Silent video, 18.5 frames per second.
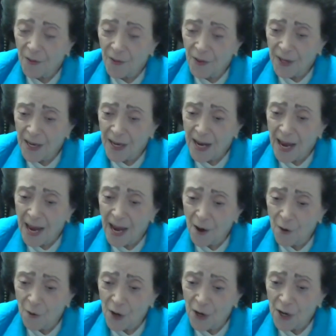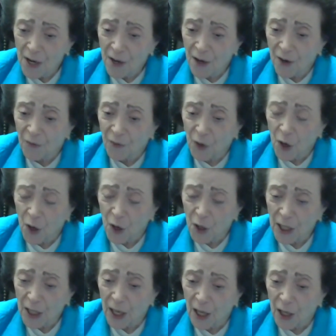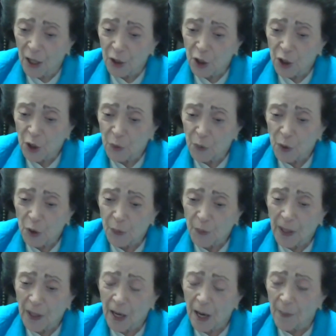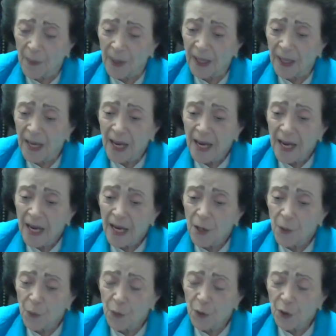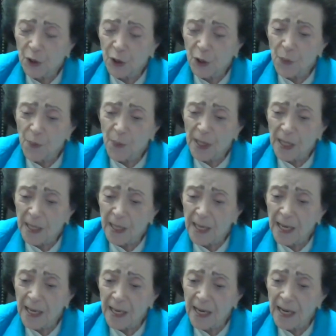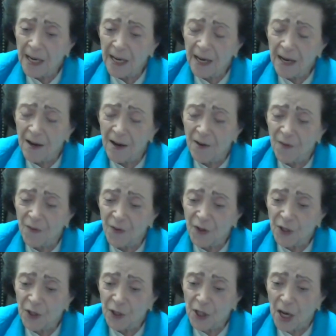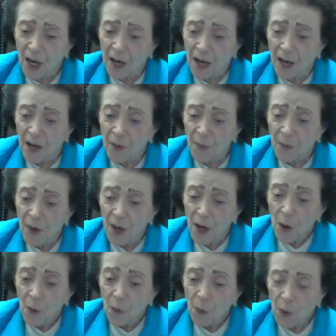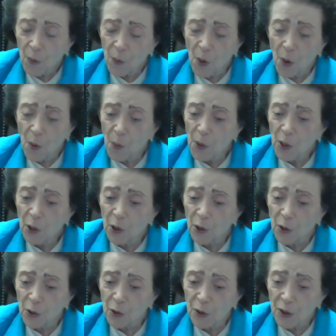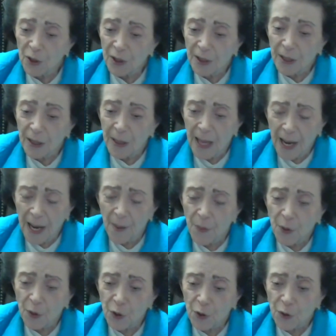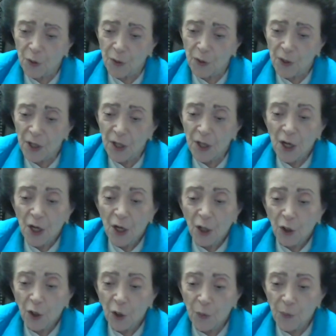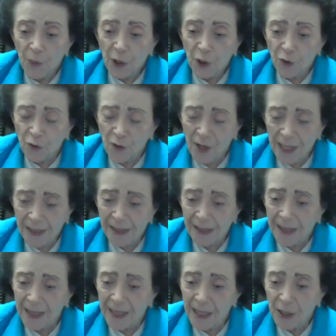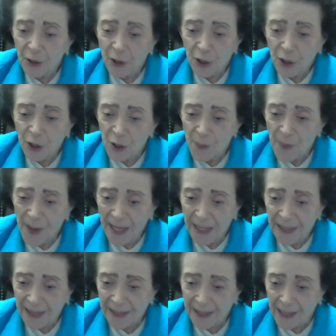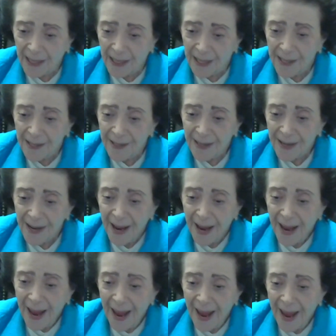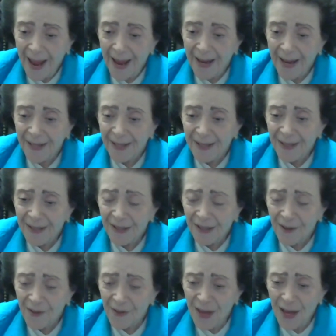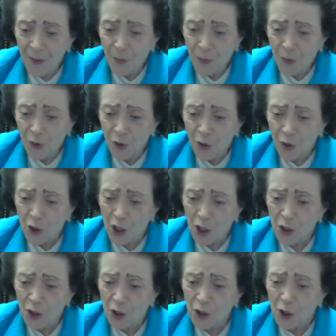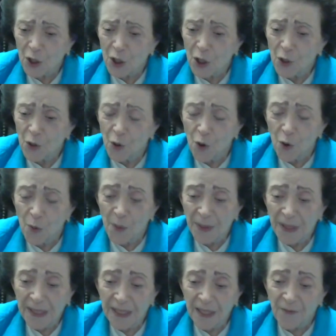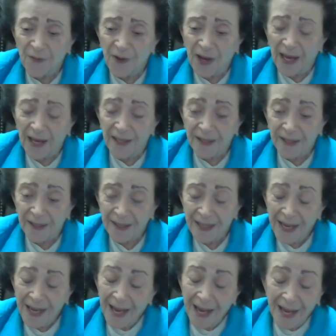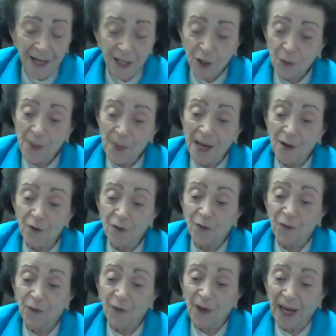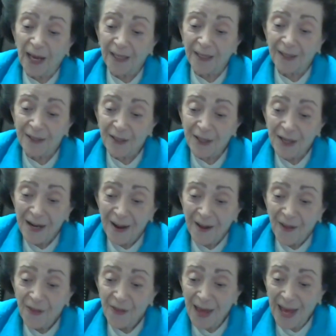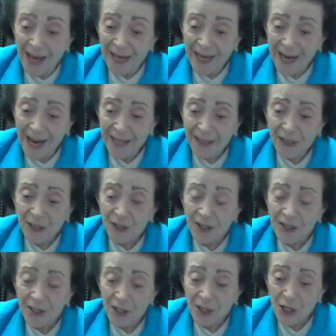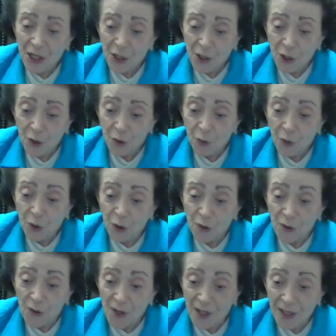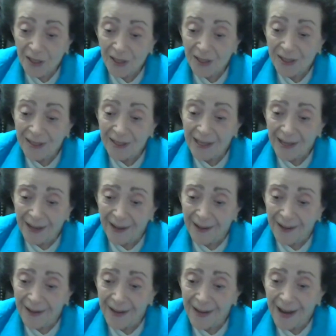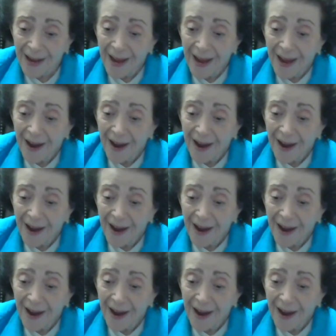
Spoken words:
the area of cardiology was becoming. It was the beginning of the time when what we learned in the laboratory could be translated to the bedside. And that was just an enormous advance. As a matter of fact, that has continued to this day.